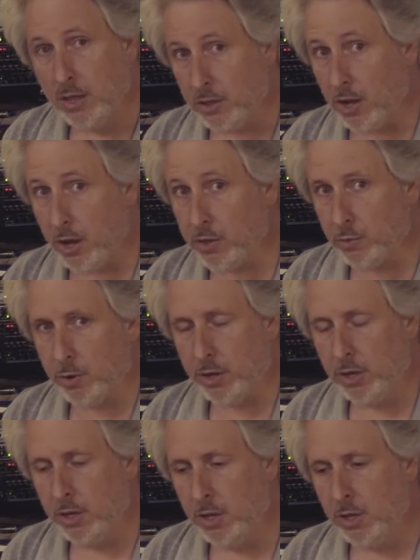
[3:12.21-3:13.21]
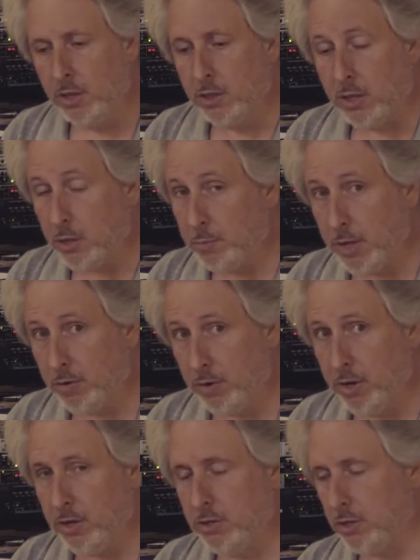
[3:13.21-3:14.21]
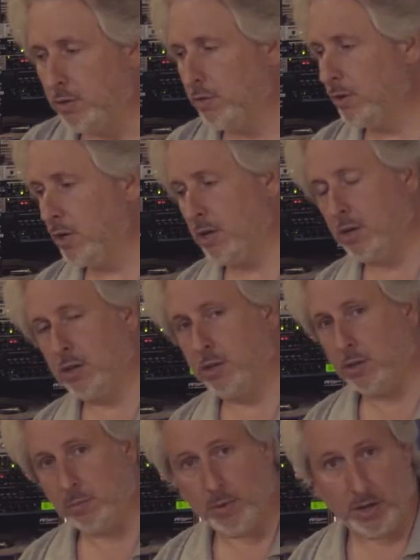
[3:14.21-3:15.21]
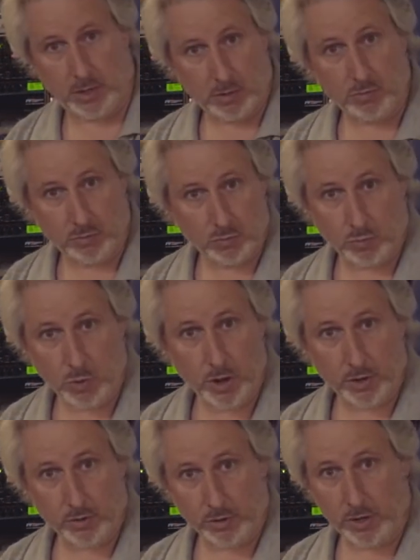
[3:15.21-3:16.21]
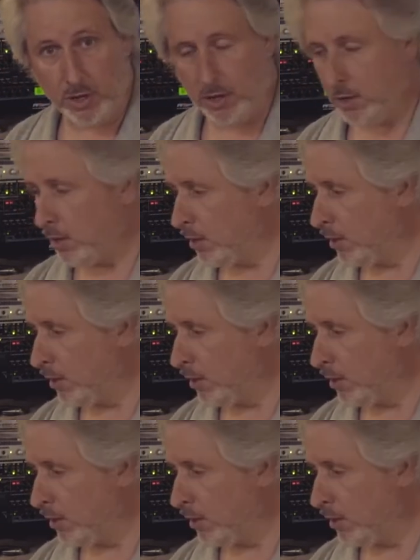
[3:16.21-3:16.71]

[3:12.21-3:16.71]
The other one that you may run into, that you might want or need,